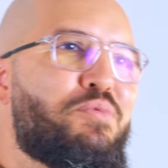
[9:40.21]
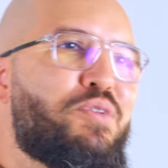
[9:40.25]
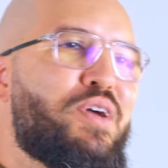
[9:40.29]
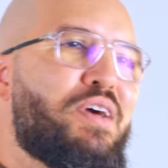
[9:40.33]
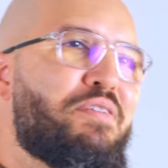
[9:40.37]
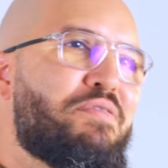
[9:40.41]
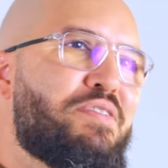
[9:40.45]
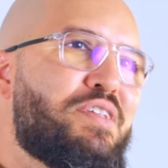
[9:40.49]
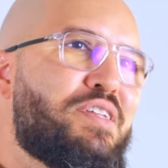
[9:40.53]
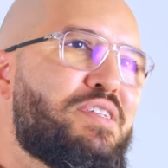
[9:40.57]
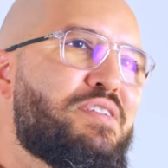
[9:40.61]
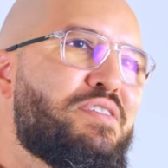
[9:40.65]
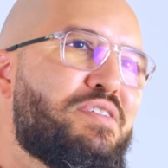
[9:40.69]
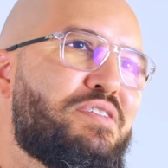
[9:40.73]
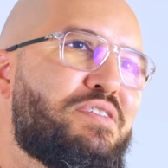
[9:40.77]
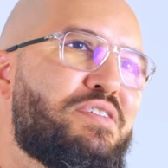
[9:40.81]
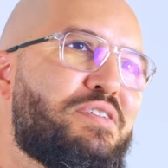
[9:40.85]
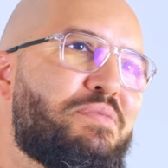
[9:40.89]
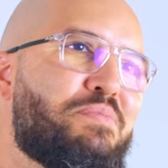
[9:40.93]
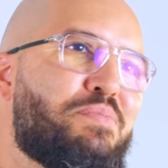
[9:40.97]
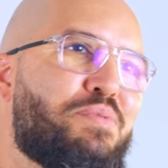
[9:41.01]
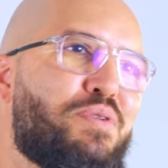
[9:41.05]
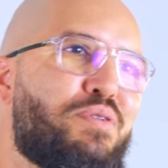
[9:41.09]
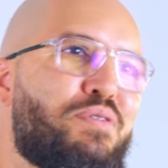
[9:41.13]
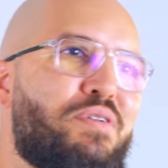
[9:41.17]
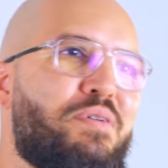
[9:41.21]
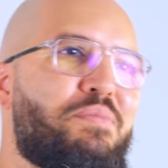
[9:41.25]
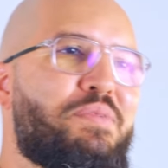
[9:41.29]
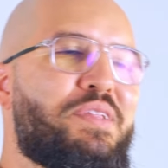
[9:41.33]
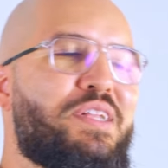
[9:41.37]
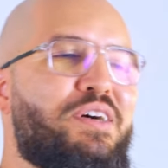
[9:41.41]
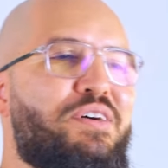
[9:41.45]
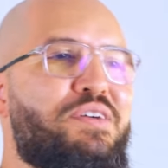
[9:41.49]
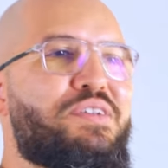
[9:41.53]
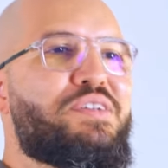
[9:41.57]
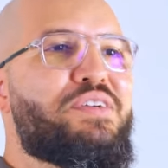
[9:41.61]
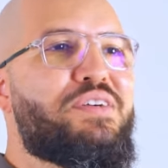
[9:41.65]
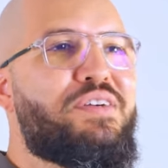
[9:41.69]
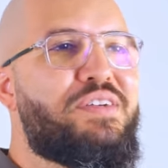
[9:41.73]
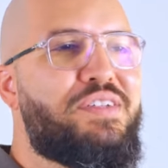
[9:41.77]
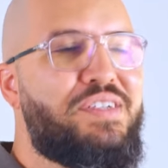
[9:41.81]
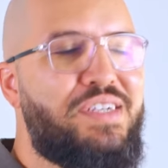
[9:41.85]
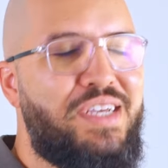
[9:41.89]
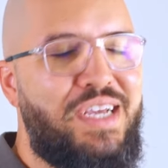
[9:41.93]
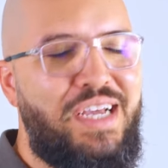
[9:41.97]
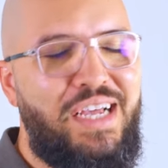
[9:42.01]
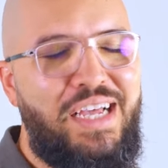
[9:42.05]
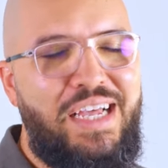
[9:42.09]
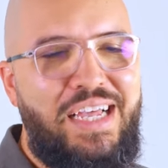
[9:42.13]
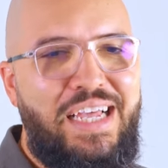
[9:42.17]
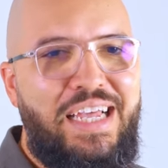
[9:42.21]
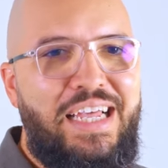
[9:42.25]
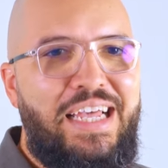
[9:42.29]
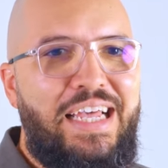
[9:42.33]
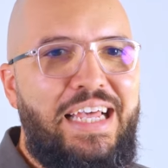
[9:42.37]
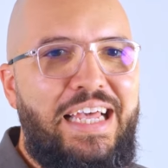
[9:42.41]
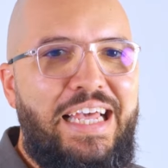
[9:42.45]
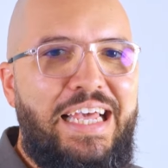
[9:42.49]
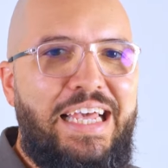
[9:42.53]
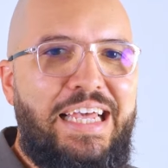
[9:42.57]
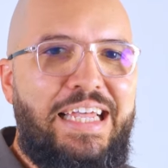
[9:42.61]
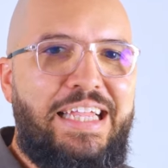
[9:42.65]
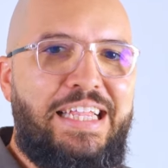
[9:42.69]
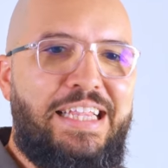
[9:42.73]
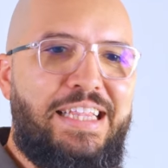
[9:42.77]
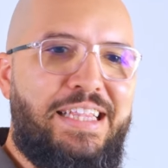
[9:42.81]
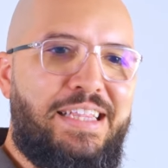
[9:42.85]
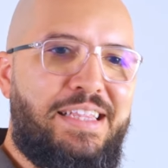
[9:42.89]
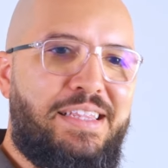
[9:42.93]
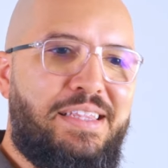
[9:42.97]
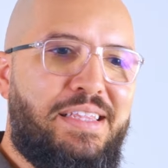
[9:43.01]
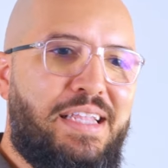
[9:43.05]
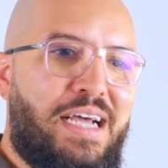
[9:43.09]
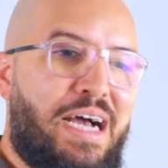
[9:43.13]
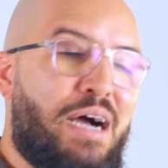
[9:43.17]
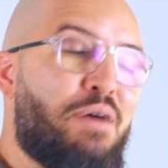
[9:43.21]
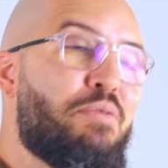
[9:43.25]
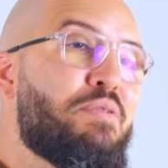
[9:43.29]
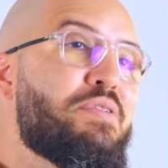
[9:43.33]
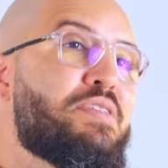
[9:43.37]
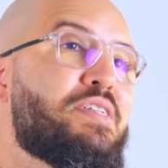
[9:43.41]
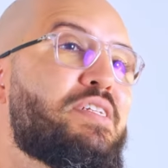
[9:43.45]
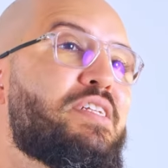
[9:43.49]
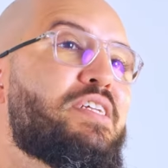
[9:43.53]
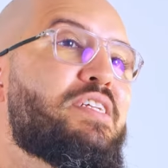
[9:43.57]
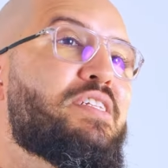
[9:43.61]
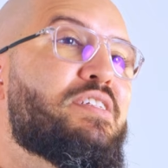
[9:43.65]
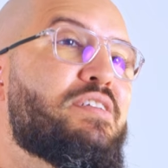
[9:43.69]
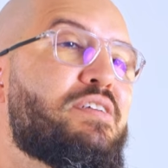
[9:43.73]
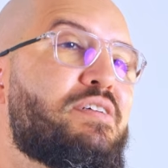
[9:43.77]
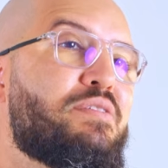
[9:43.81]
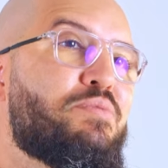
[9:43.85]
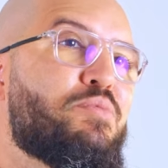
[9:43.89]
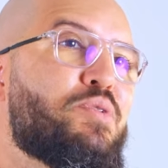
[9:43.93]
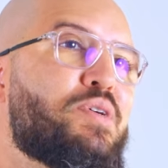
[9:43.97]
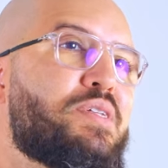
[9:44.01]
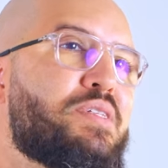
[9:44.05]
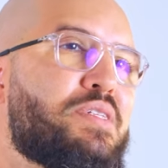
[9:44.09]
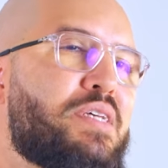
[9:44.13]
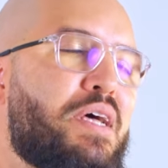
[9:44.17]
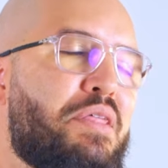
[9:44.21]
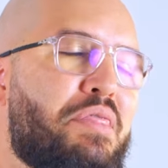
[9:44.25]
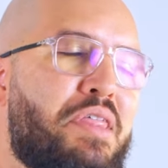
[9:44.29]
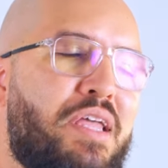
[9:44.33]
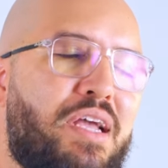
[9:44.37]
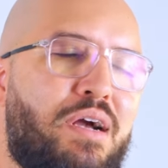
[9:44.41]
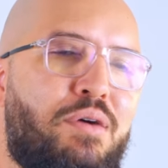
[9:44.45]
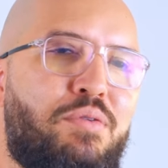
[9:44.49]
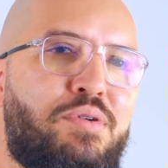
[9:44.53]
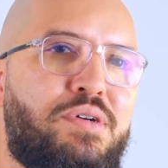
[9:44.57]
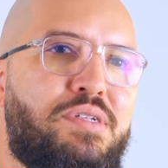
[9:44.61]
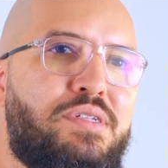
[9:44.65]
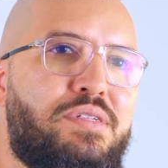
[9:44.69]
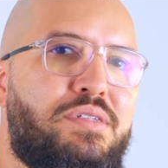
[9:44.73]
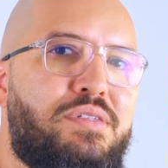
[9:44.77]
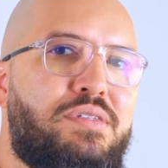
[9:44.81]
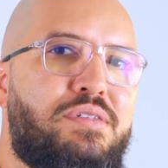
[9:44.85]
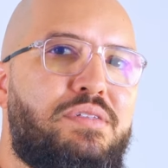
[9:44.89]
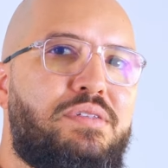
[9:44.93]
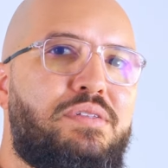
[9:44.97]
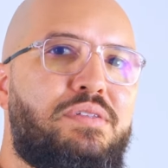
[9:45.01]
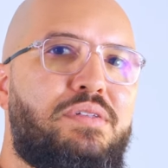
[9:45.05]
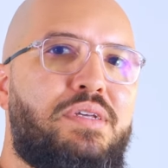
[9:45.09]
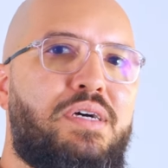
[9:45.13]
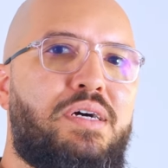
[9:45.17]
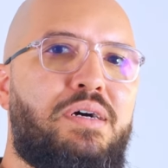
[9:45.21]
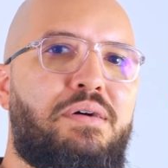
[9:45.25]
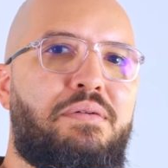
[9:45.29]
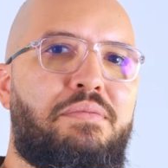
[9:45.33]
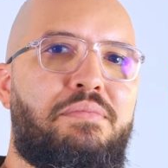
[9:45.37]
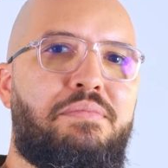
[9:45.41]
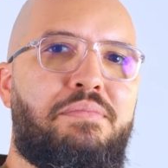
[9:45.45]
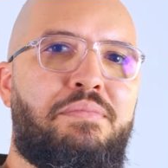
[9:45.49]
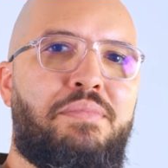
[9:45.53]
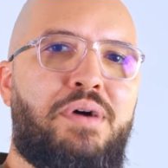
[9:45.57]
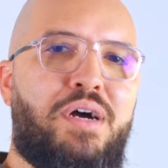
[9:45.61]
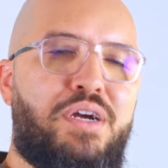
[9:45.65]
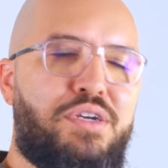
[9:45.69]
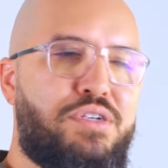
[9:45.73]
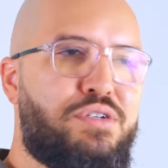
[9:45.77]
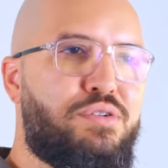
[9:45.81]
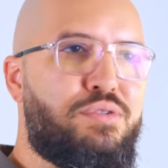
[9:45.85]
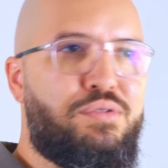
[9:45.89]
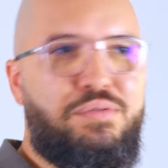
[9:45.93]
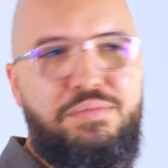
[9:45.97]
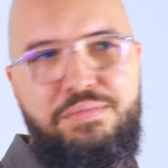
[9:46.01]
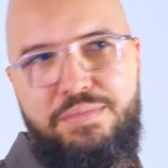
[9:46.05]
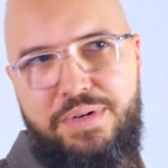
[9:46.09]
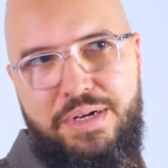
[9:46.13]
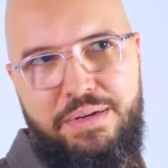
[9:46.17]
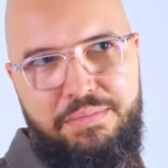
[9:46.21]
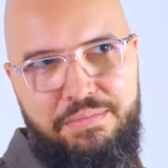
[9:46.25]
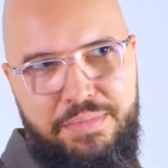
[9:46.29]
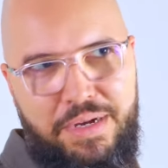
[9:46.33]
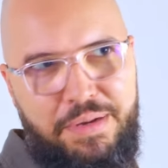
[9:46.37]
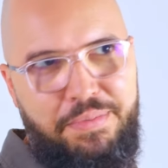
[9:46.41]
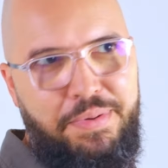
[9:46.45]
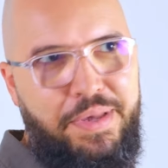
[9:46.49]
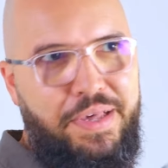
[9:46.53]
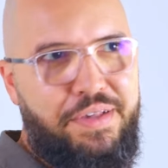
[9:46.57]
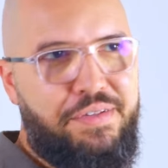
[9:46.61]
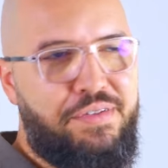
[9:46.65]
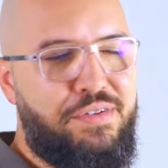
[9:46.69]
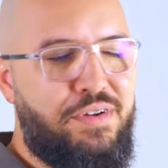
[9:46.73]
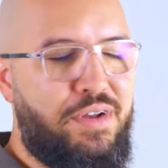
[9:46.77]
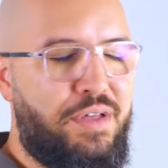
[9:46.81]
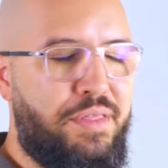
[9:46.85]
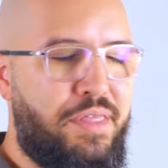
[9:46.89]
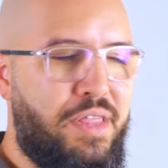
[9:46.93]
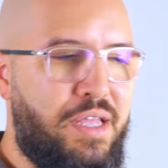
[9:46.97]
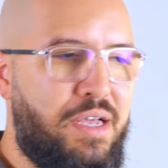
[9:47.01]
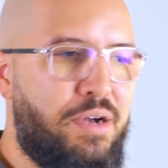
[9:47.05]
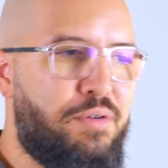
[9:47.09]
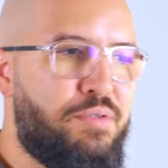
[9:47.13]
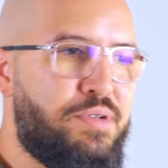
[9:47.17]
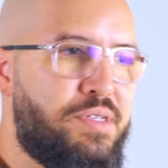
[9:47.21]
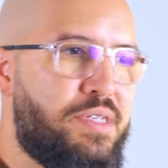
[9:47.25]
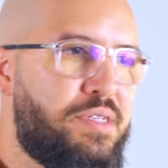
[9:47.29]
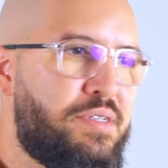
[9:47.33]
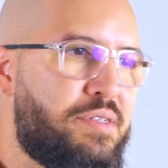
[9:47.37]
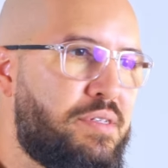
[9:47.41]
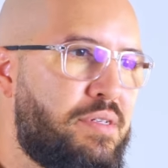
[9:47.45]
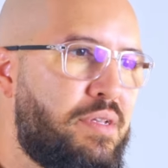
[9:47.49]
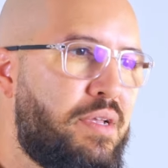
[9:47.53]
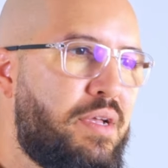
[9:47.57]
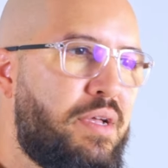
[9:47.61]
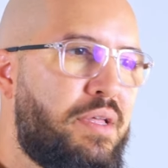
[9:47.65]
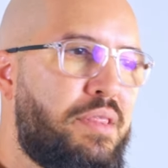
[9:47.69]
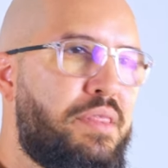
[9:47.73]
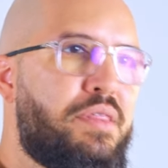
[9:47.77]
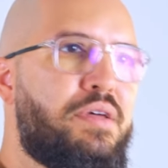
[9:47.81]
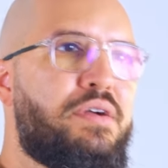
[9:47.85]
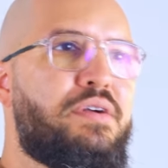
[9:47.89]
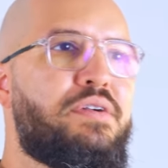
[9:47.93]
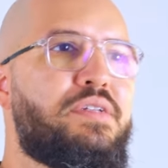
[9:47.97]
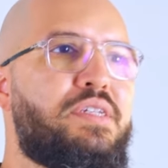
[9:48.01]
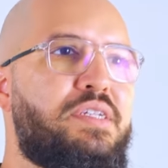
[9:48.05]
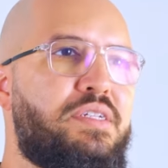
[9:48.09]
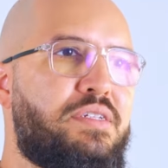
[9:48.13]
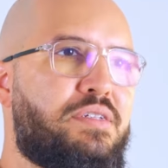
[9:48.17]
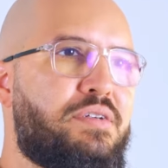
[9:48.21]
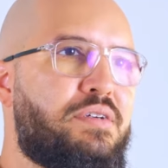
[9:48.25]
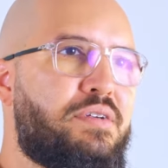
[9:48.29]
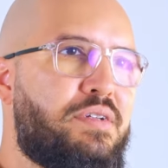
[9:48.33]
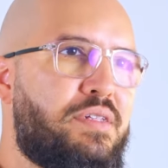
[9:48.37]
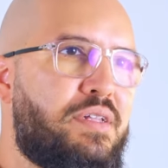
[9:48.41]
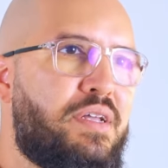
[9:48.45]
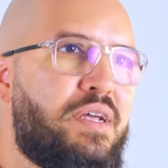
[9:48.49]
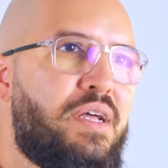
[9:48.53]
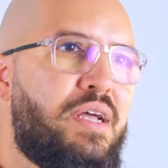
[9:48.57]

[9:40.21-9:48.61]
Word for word: We have an internship program in our church, and I was an intern once. I think I was uh, Marshall, my my pastor. I think I was his third intern.